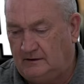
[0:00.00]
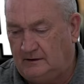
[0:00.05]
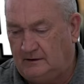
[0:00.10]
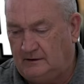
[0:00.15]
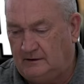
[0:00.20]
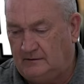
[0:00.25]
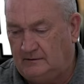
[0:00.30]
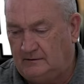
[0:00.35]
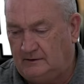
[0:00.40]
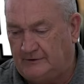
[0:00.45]

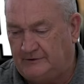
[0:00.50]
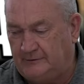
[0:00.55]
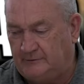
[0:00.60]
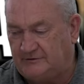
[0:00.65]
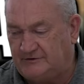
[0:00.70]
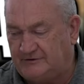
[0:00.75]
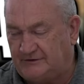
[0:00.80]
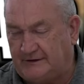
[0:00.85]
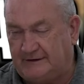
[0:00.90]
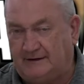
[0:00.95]
Uh, Are
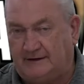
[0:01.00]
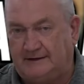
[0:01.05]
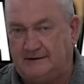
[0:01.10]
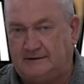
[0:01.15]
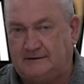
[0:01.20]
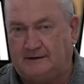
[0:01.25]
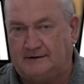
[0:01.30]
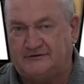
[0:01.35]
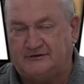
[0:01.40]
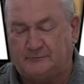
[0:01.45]
you a
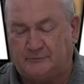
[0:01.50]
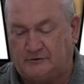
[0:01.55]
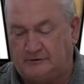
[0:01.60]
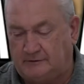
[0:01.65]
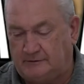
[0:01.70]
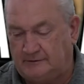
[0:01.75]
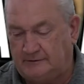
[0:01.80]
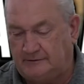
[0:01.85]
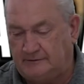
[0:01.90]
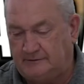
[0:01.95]
Suddenlink
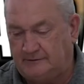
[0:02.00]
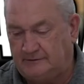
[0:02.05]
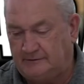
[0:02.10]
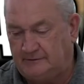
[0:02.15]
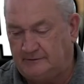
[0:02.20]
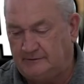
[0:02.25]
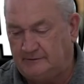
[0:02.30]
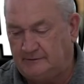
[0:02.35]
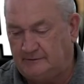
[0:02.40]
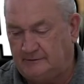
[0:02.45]
customer?
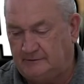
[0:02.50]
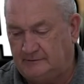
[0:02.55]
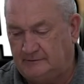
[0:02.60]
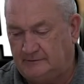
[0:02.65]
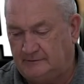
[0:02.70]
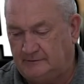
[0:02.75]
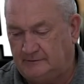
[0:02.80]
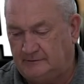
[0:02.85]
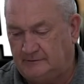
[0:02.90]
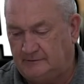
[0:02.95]

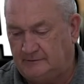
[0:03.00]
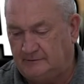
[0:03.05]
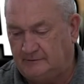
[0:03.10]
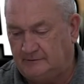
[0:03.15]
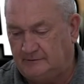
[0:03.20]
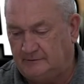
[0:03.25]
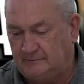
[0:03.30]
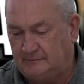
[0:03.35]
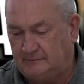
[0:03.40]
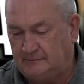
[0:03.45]

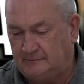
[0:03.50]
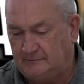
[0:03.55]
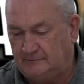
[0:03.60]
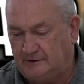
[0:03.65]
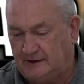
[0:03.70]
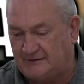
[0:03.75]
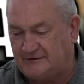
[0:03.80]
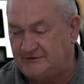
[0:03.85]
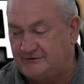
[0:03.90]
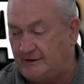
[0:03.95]
A what?
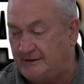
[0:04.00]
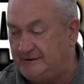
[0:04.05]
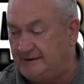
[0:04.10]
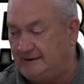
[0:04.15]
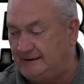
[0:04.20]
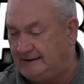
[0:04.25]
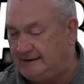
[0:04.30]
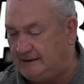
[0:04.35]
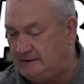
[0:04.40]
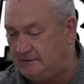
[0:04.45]
A
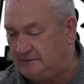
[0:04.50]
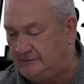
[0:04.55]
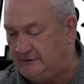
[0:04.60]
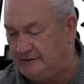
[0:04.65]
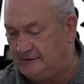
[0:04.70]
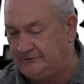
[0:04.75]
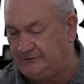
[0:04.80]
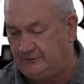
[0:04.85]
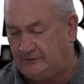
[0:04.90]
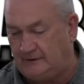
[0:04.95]
Suddenlink.
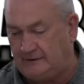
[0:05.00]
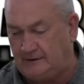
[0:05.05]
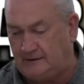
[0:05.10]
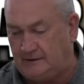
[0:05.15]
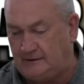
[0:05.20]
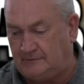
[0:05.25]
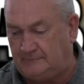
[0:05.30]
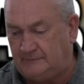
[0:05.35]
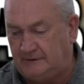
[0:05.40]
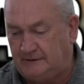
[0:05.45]
You get your
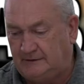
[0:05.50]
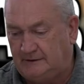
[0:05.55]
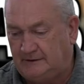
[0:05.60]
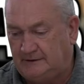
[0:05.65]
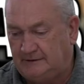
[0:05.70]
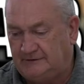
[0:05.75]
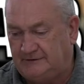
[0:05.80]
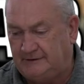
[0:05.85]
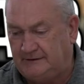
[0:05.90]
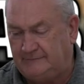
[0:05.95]
um,
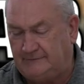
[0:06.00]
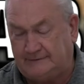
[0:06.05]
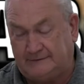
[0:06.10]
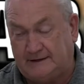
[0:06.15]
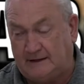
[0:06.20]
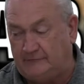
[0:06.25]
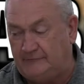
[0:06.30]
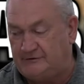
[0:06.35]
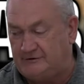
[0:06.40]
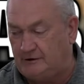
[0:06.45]

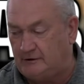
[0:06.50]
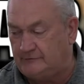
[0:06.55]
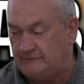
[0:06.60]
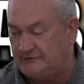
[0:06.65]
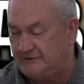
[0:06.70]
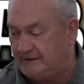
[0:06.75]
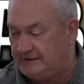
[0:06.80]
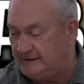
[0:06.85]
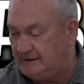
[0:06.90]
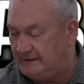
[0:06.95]
television
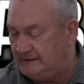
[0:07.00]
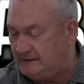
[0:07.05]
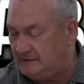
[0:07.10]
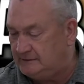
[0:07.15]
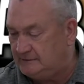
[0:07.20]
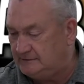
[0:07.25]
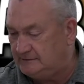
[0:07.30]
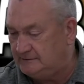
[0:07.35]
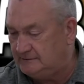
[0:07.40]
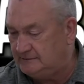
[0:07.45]
over
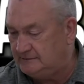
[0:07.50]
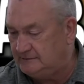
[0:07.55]
Suddenlink.